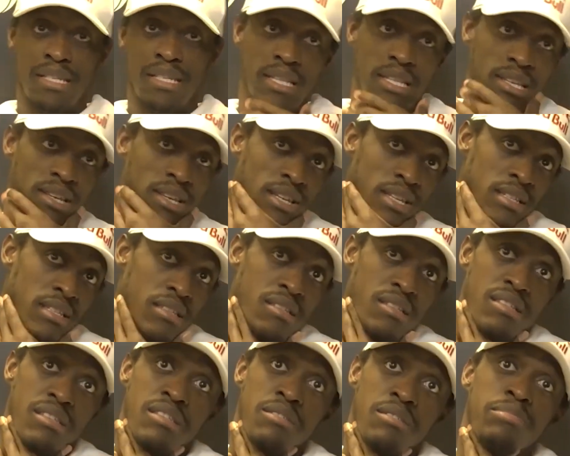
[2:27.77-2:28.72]
I think it's
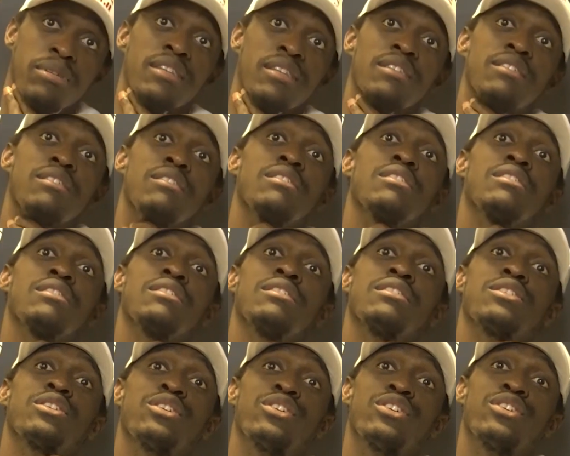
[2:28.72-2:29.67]
been,
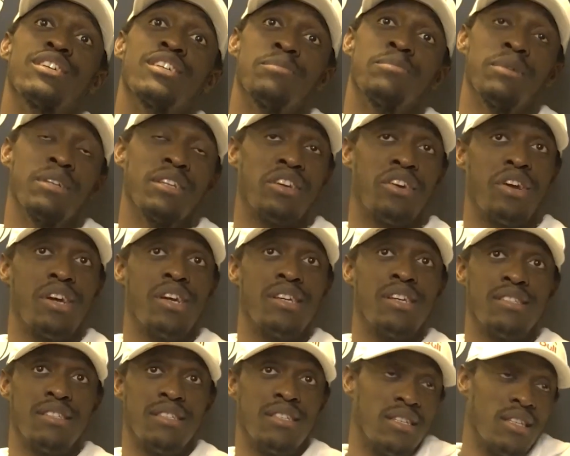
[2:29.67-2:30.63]
it's been
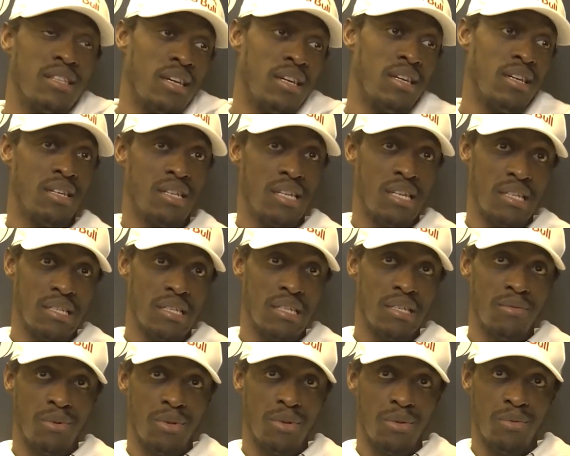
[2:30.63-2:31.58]
crazy. I
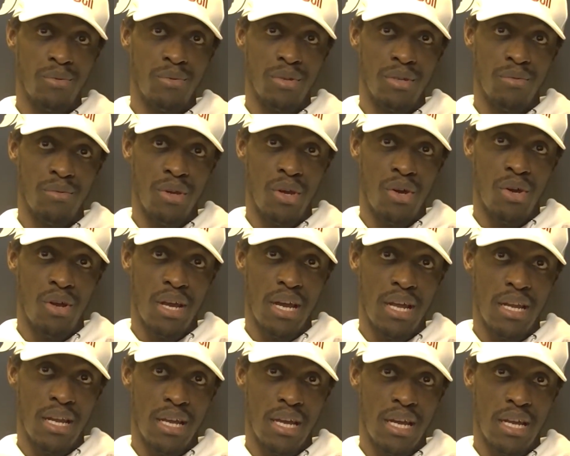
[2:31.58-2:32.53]
think we all
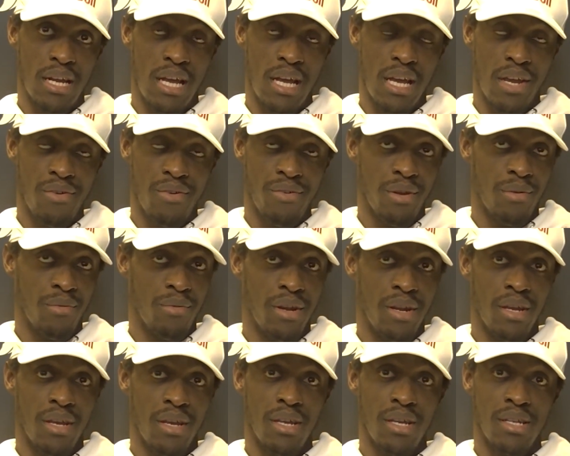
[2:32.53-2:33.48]
gotta kind of like agree with it.